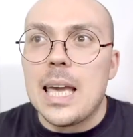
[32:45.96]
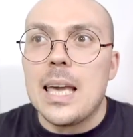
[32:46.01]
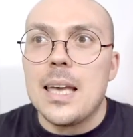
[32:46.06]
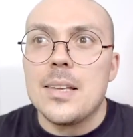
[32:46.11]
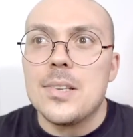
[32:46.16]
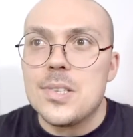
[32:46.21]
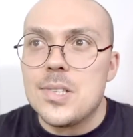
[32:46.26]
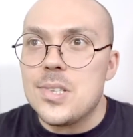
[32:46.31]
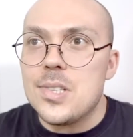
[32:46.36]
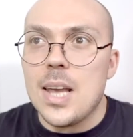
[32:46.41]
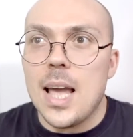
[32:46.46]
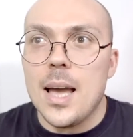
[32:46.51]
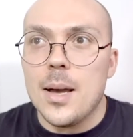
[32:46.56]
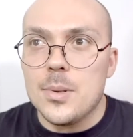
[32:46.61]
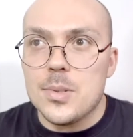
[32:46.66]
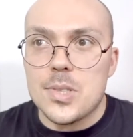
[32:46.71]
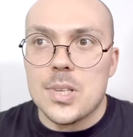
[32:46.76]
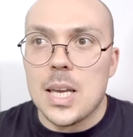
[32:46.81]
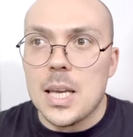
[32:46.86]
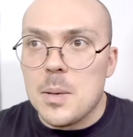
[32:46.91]
It
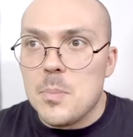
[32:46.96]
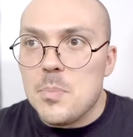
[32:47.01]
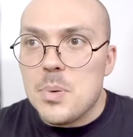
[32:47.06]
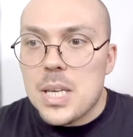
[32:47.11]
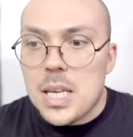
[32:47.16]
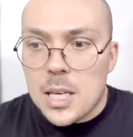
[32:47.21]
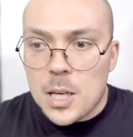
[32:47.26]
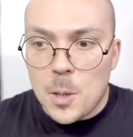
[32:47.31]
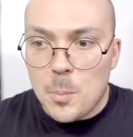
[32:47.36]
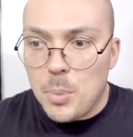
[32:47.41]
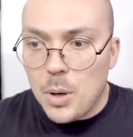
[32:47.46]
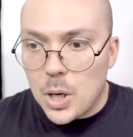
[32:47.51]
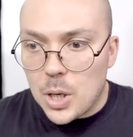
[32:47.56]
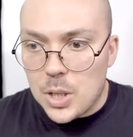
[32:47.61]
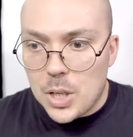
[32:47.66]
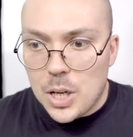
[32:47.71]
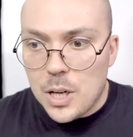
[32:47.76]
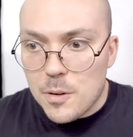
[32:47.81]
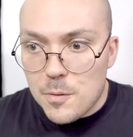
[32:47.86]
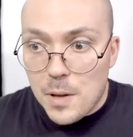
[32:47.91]
sounds like being a
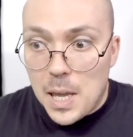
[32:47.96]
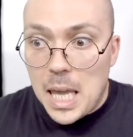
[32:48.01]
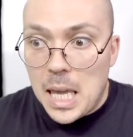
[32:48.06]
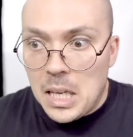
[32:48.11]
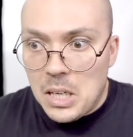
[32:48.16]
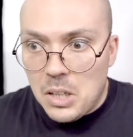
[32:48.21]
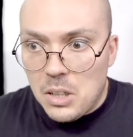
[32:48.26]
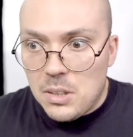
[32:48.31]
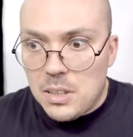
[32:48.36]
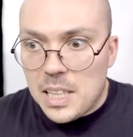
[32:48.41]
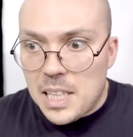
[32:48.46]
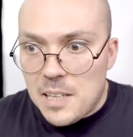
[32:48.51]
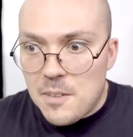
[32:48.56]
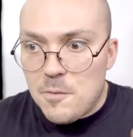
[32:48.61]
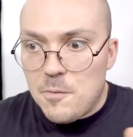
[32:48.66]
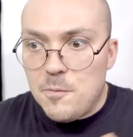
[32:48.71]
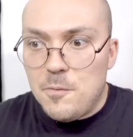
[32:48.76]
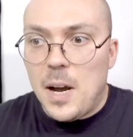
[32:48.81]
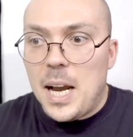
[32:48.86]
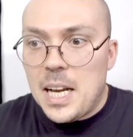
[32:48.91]
part of an
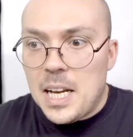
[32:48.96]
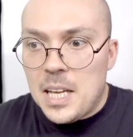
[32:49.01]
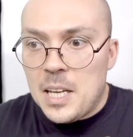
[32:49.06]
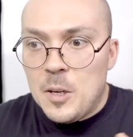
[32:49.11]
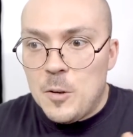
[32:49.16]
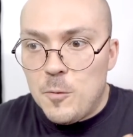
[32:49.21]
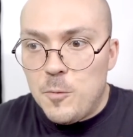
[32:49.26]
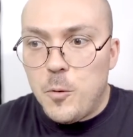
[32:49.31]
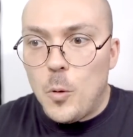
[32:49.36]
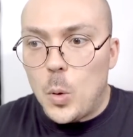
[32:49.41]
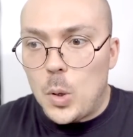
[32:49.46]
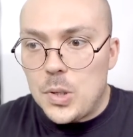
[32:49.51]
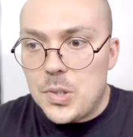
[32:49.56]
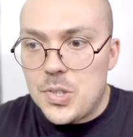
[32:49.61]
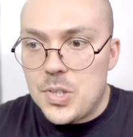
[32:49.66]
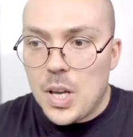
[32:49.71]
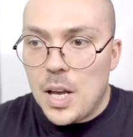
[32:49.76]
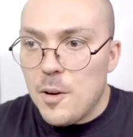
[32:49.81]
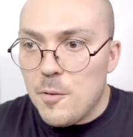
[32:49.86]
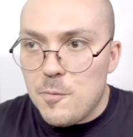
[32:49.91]
elite fighting
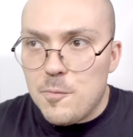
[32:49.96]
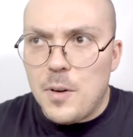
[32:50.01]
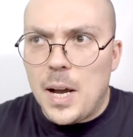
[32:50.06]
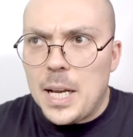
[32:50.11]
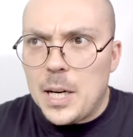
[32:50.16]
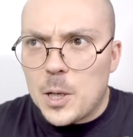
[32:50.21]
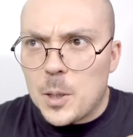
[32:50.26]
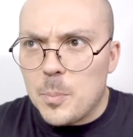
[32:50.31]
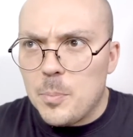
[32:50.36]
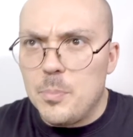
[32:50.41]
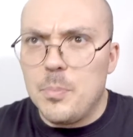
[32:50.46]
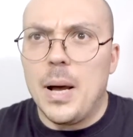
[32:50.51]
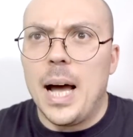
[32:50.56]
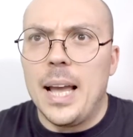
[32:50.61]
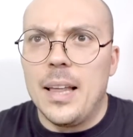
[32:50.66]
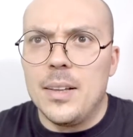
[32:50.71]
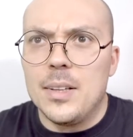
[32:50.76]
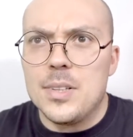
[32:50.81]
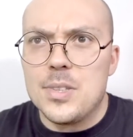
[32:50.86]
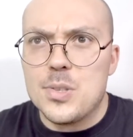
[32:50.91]
force of fighter
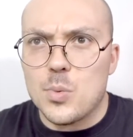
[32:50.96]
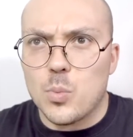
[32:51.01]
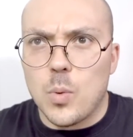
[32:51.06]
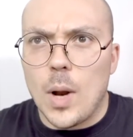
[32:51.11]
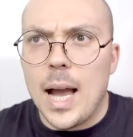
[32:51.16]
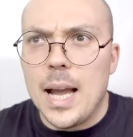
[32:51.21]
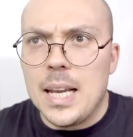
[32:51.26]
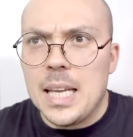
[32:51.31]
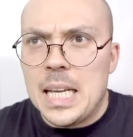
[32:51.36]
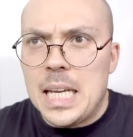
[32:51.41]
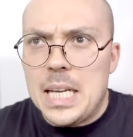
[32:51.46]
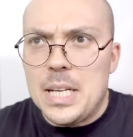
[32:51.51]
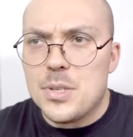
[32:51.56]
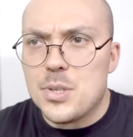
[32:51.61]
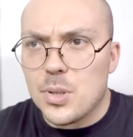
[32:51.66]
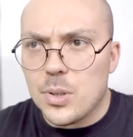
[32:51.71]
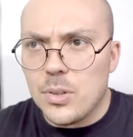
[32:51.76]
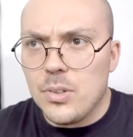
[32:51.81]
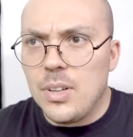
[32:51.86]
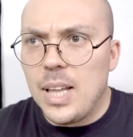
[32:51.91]
pilots riding
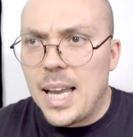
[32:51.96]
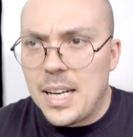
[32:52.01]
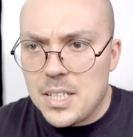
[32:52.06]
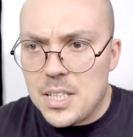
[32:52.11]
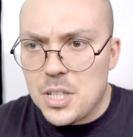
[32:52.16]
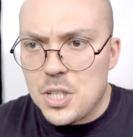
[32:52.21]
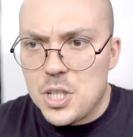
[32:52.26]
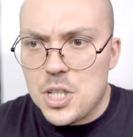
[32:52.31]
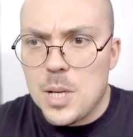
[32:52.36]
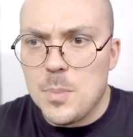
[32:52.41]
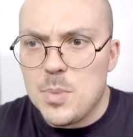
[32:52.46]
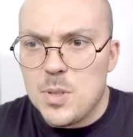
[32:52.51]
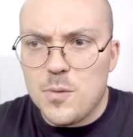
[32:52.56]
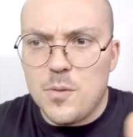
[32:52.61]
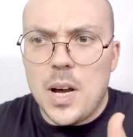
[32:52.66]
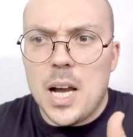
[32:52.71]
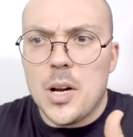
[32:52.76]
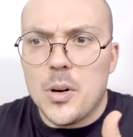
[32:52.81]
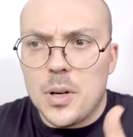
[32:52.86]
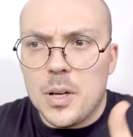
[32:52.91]
intergalactic ships,
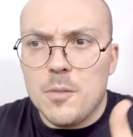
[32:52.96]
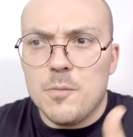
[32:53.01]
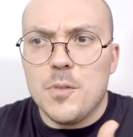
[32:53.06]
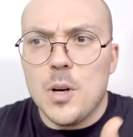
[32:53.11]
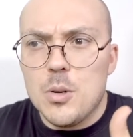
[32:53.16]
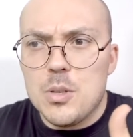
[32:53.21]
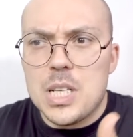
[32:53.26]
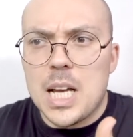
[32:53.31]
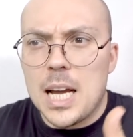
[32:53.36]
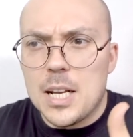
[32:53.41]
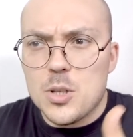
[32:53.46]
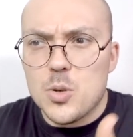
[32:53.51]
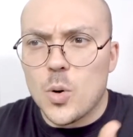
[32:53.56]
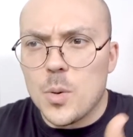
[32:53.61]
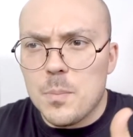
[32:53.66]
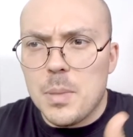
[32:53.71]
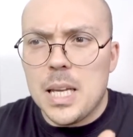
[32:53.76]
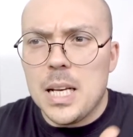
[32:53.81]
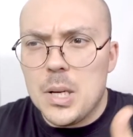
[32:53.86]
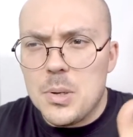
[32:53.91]
firing photon
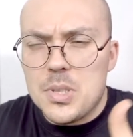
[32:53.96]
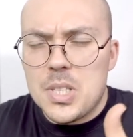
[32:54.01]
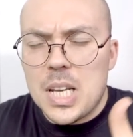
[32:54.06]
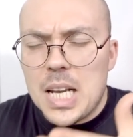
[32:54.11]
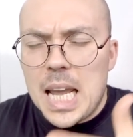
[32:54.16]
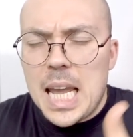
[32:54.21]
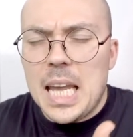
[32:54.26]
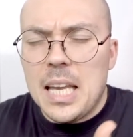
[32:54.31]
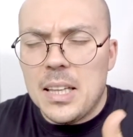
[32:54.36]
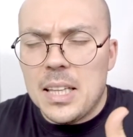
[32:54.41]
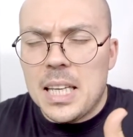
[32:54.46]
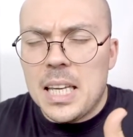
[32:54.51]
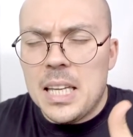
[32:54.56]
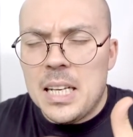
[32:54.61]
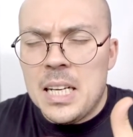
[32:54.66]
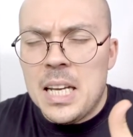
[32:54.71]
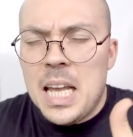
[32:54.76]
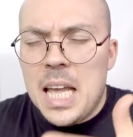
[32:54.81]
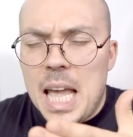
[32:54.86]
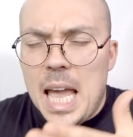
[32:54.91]
torpedoes at
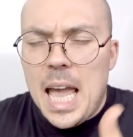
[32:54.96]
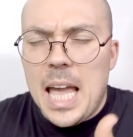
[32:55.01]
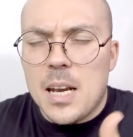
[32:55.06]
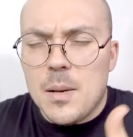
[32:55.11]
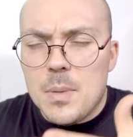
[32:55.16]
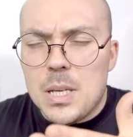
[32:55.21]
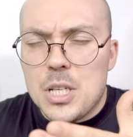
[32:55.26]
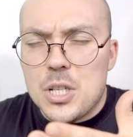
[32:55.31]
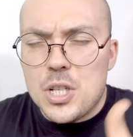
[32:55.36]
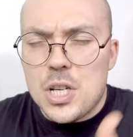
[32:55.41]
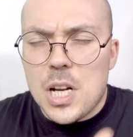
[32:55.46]
alien enemy